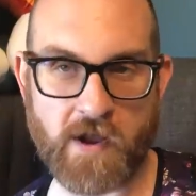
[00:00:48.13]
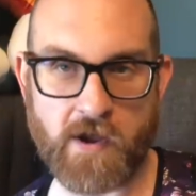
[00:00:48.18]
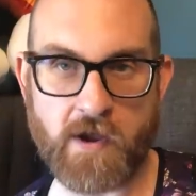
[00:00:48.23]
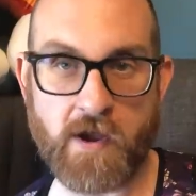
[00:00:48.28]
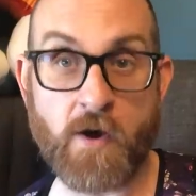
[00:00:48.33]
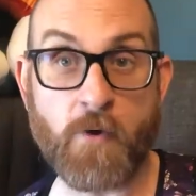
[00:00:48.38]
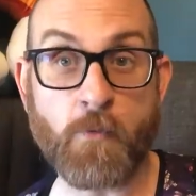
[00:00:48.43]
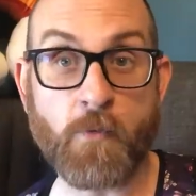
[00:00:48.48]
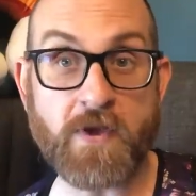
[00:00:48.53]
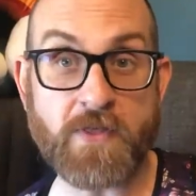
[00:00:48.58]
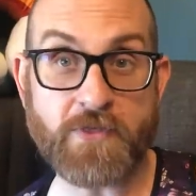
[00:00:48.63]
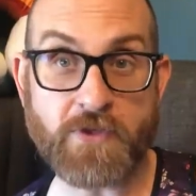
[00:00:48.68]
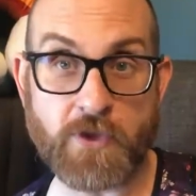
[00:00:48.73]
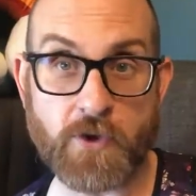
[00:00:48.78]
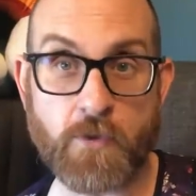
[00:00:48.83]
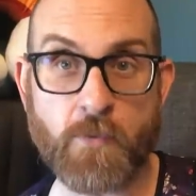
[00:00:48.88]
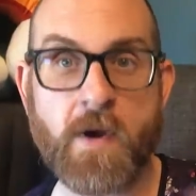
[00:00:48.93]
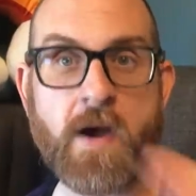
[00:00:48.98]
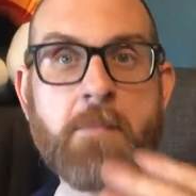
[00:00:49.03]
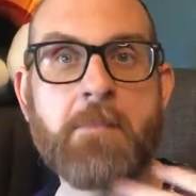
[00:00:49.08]
uh, with
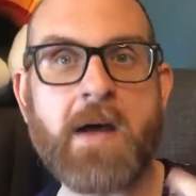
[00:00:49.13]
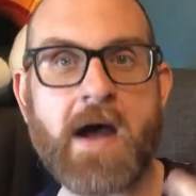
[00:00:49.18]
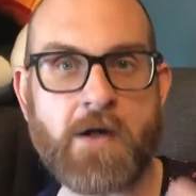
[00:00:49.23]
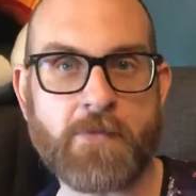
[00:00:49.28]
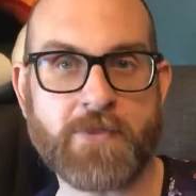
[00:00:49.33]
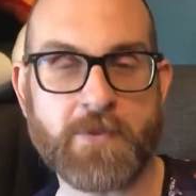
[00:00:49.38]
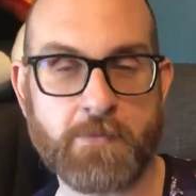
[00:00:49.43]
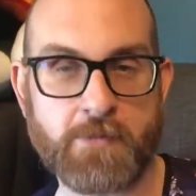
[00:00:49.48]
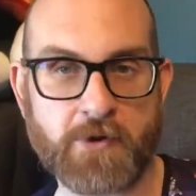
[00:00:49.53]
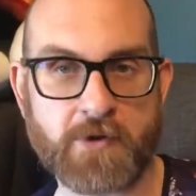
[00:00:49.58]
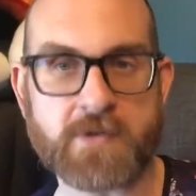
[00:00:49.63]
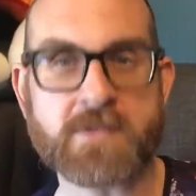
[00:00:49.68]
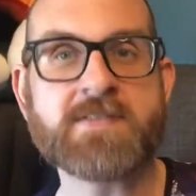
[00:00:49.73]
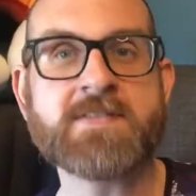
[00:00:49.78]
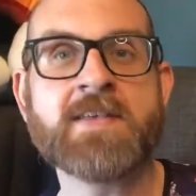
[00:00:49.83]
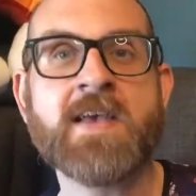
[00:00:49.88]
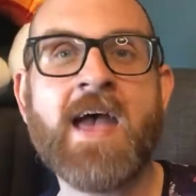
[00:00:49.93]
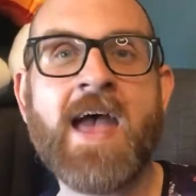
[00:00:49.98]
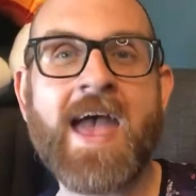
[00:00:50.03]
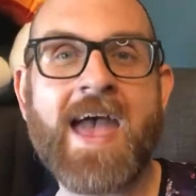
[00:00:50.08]
you about the
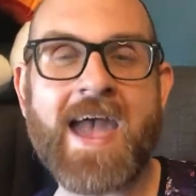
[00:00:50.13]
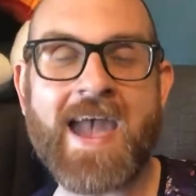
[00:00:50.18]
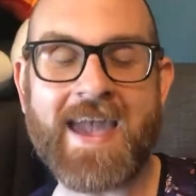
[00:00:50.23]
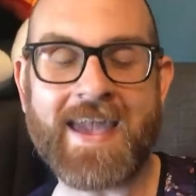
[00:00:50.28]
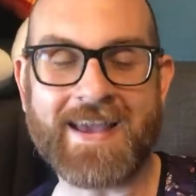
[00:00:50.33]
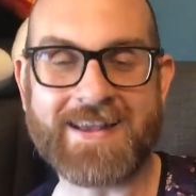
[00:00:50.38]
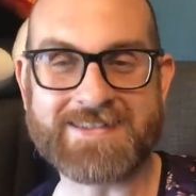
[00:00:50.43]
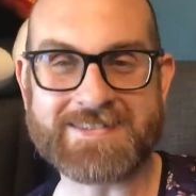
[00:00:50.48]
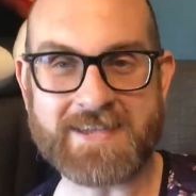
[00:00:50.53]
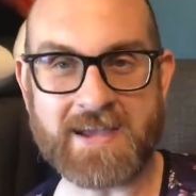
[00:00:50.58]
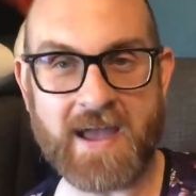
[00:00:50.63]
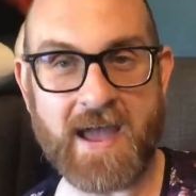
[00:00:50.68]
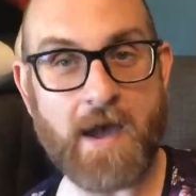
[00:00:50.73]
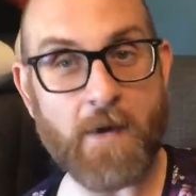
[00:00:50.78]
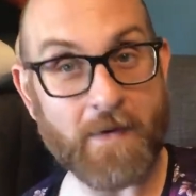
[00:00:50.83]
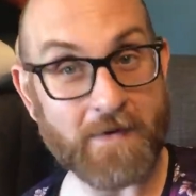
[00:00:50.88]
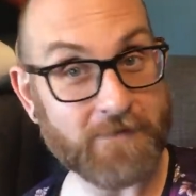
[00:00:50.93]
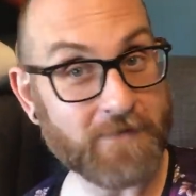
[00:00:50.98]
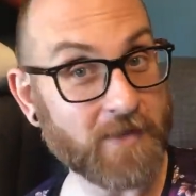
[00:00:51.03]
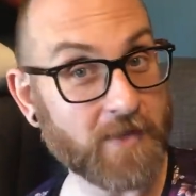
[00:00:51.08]
books and uh,
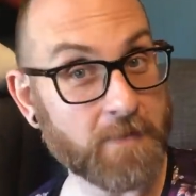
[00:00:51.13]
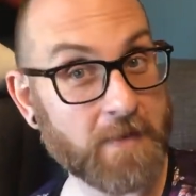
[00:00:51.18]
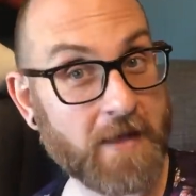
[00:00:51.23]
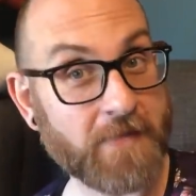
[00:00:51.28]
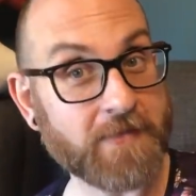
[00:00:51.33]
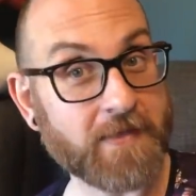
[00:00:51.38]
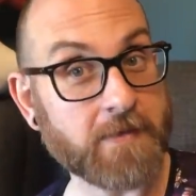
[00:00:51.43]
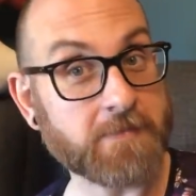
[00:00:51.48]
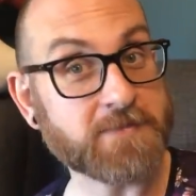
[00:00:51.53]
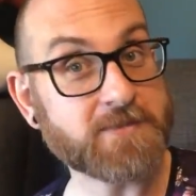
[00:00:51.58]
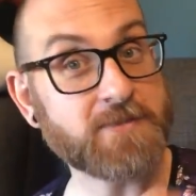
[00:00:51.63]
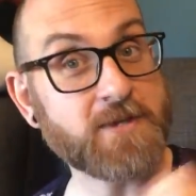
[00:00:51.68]
how I feel about them.